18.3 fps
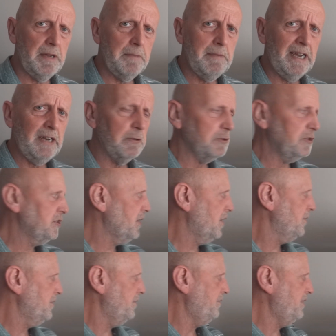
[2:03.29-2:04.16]
It may not
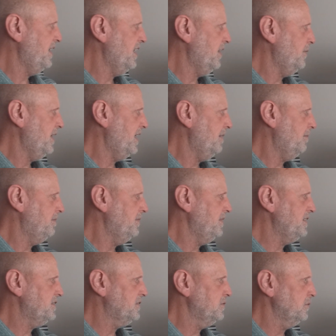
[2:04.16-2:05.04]
show on the video here, but
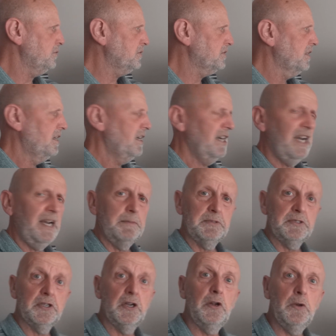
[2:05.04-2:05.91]
this looks
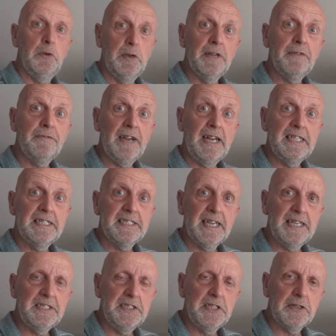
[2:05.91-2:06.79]
absolutely
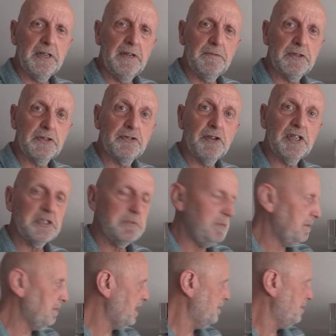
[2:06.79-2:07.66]
fantastic. You're going to have to trust
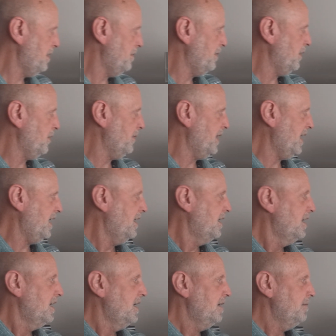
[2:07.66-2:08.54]
me maybe a bit on that.
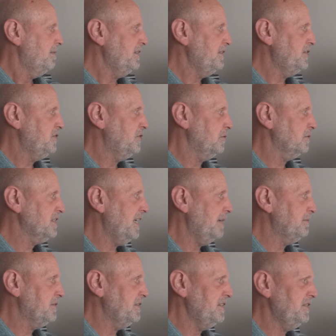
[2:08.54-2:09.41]
But this looks
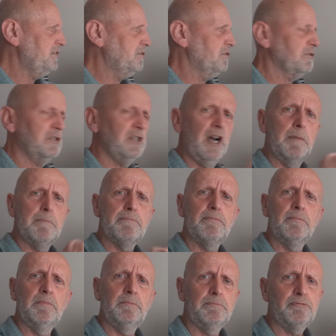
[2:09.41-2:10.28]
absolutely, this looks like a
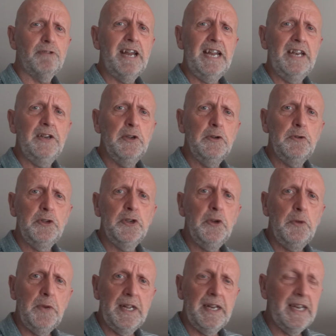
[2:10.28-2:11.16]
brand new
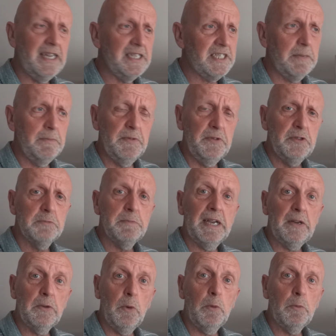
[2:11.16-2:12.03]
unit. Now some of you
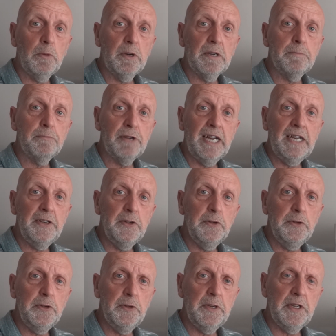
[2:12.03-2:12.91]
may want, want a brand
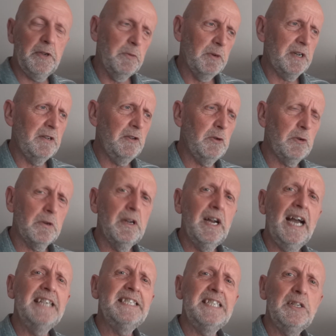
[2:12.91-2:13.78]
new unit, you want to
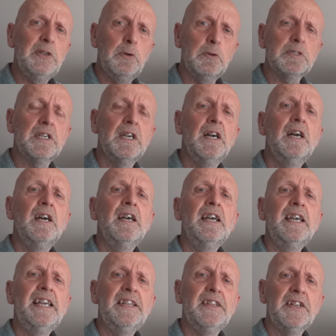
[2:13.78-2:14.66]
look as it looks
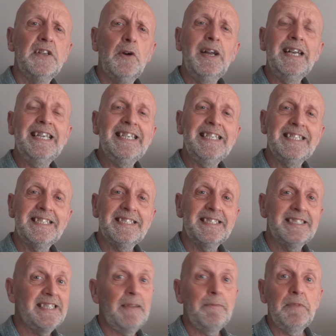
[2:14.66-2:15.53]
in the
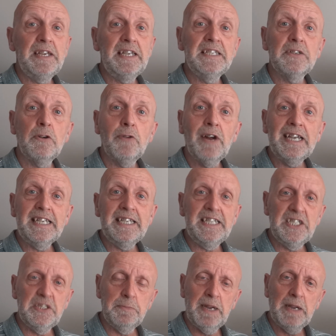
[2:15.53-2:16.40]
1970s or
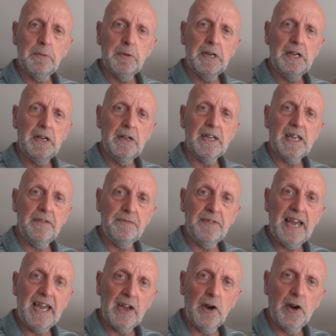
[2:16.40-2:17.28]
80s. You may want to
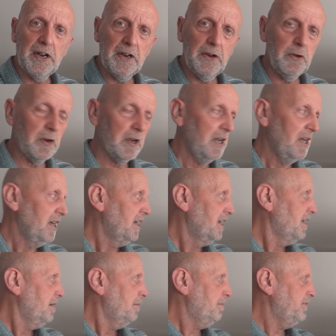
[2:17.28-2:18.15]
give that kind of look.
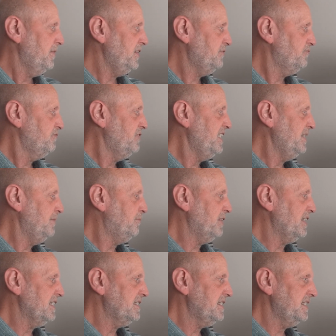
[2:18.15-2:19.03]
But this really
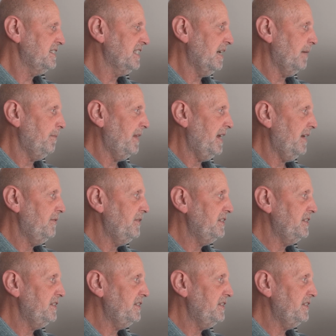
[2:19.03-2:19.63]
brings this up now.